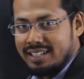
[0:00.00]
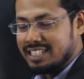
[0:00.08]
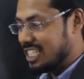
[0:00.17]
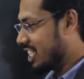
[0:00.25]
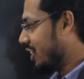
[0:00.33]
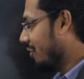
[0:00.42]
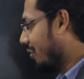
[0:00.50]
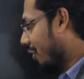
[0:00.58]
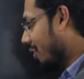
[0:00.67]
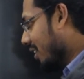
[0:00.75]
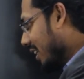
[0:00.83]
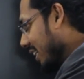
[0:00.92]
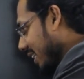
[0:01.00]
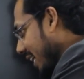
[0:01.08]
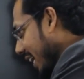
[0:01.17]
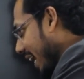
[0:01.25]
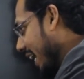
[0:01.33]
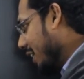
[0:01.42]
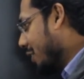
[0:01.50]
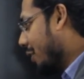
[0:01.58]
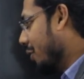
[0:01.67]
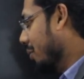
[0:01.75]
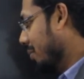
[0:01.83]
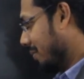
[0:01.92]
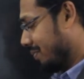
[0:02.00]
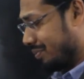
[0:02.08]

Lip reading: 64, then 8 cube